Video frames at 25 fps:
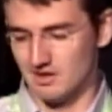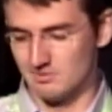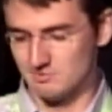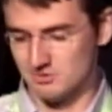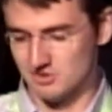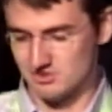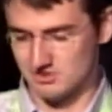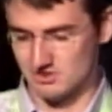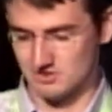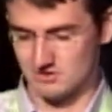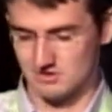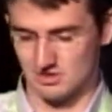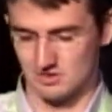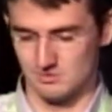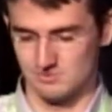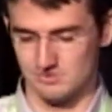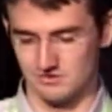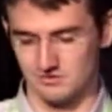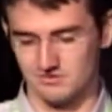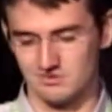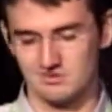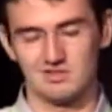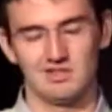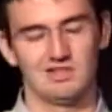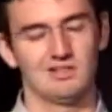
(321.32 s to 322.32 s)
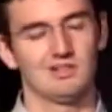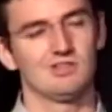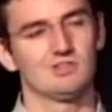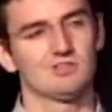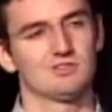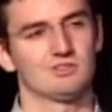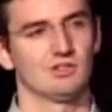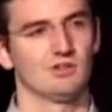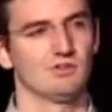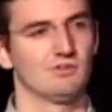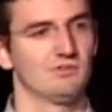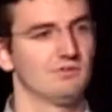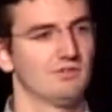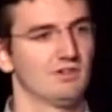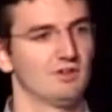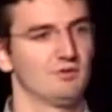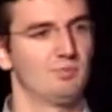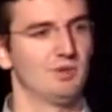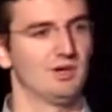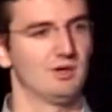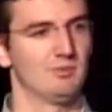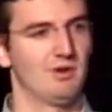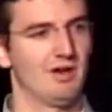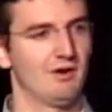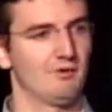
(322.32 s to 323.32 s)
Just in terms of scale, so there have
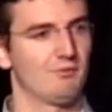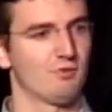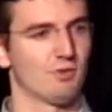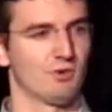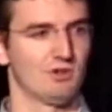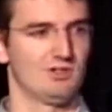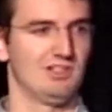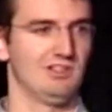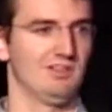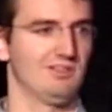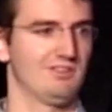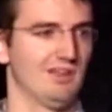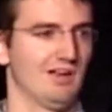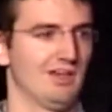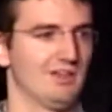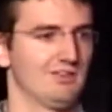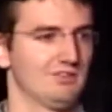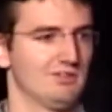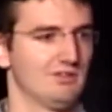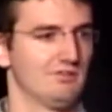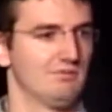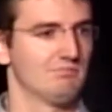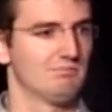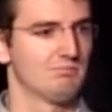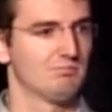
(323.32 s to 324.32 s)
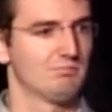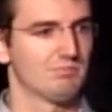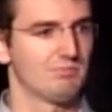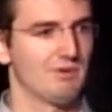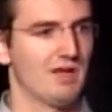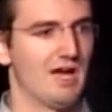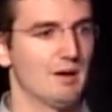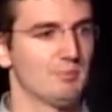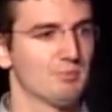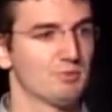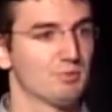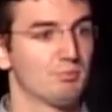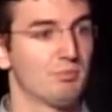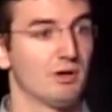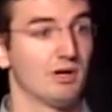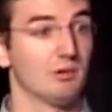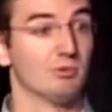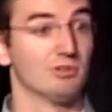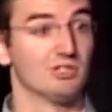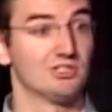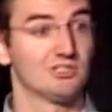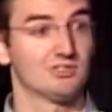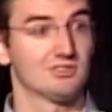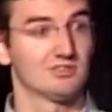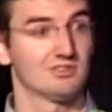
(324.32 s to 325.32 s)
been about 14,000 apps
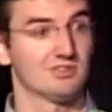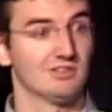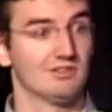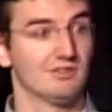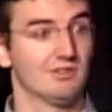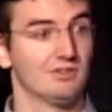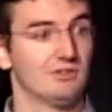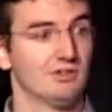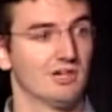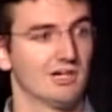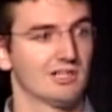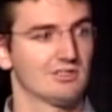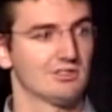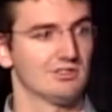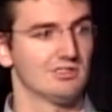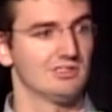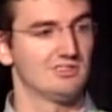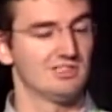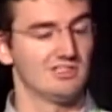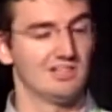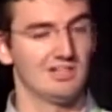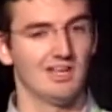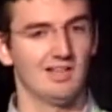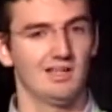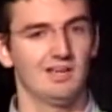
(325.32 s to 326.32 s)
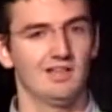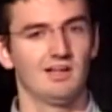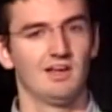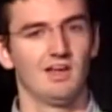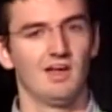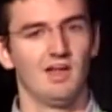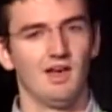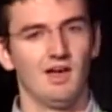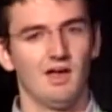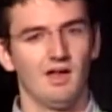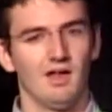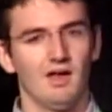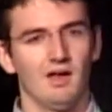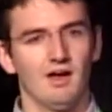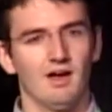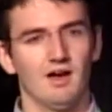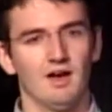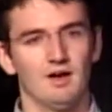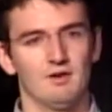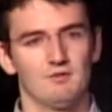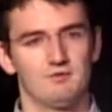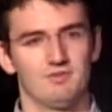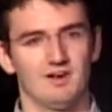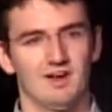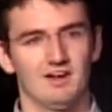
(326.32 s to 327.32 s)
published in the directory today.
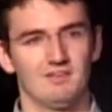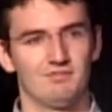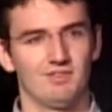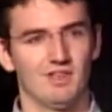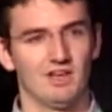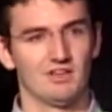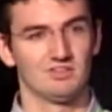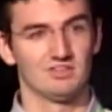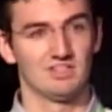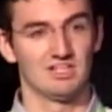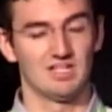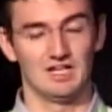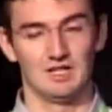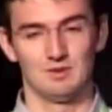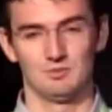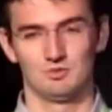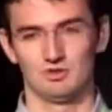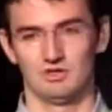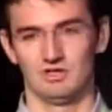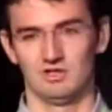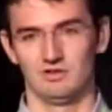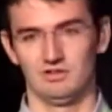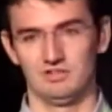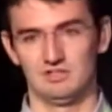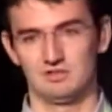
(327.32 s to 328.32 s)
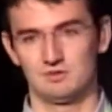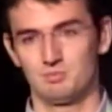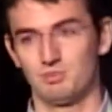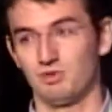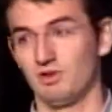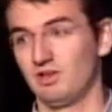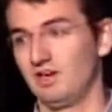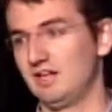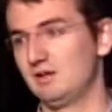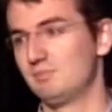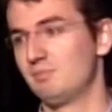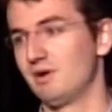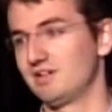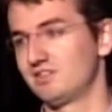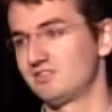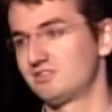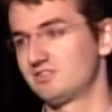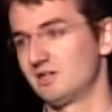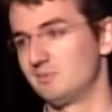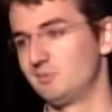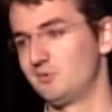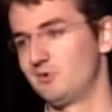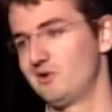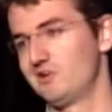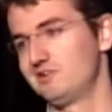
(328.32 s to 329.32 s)
5,000 games are at least played by
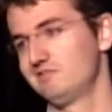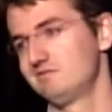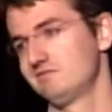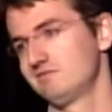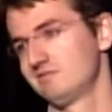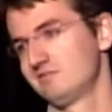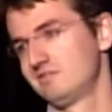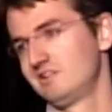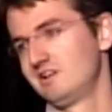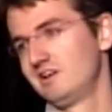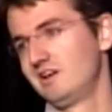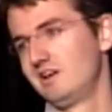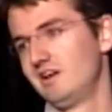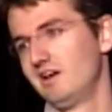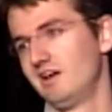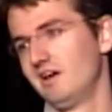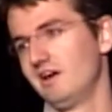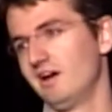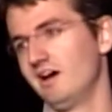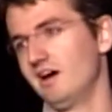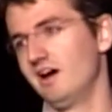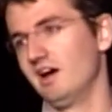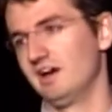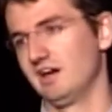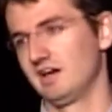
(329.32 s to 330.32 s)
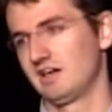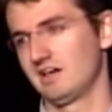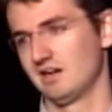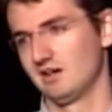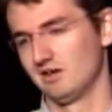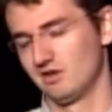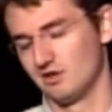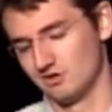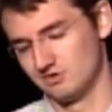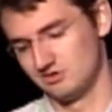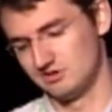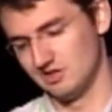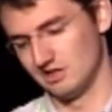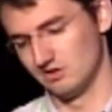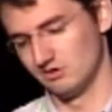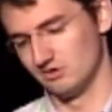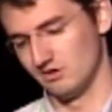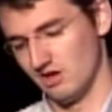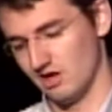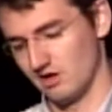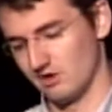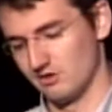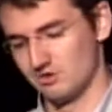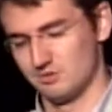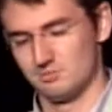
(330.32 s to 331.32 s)
someone, and it kind of goes down
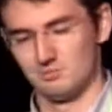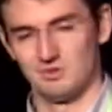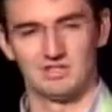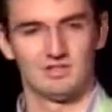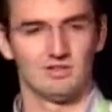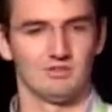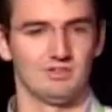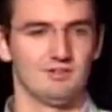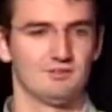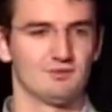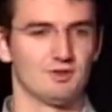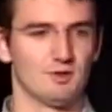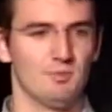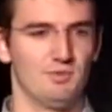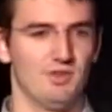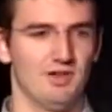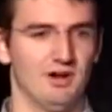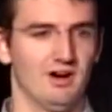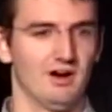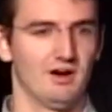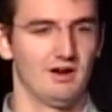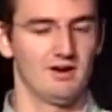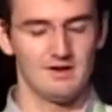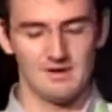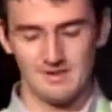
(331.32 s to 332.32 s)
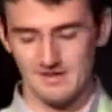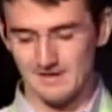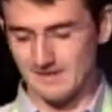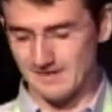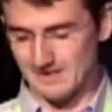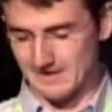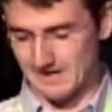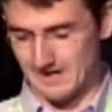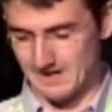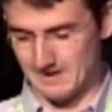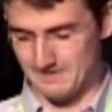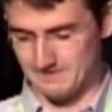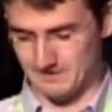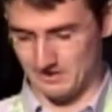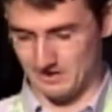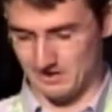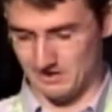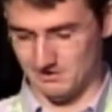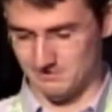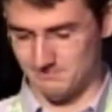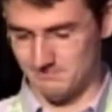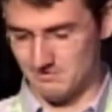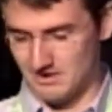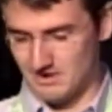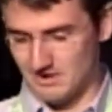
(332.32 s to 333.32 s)
logarithmically from there. There
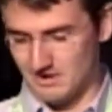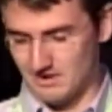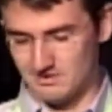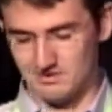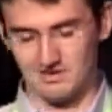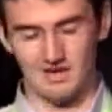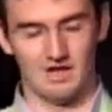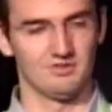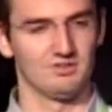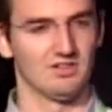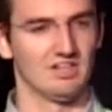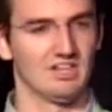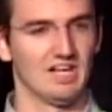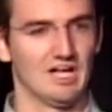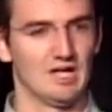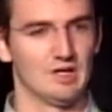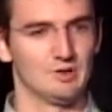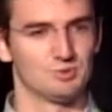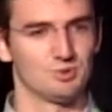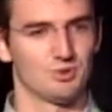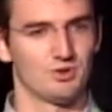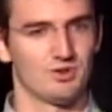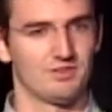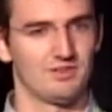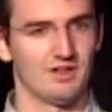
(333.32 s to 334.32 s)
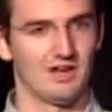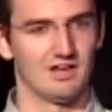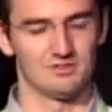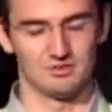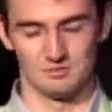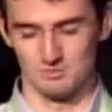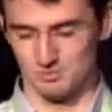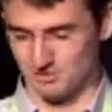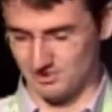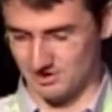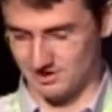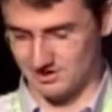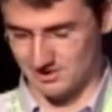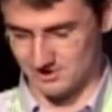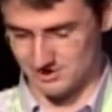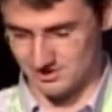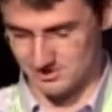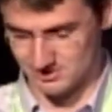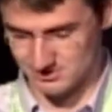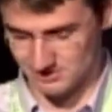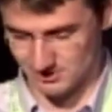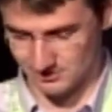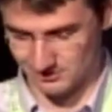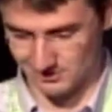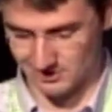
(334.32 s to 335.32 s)
are 1,000 games with 1,000
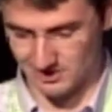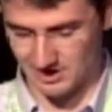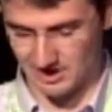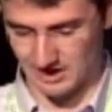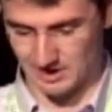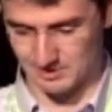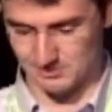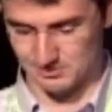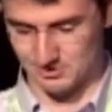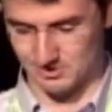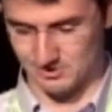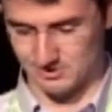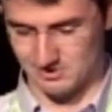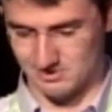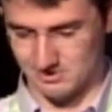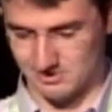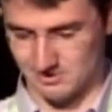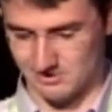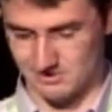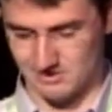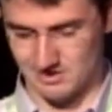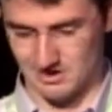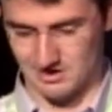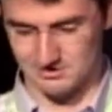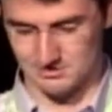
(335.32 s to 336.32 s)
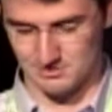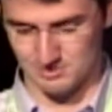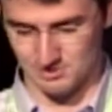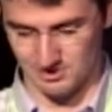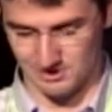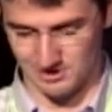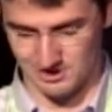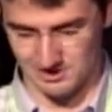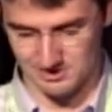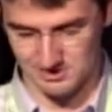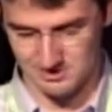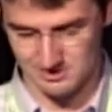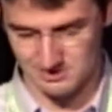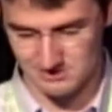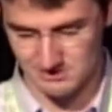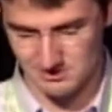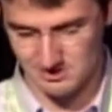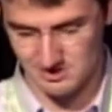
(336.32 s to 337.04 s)
players, 100 games with 100,000 players,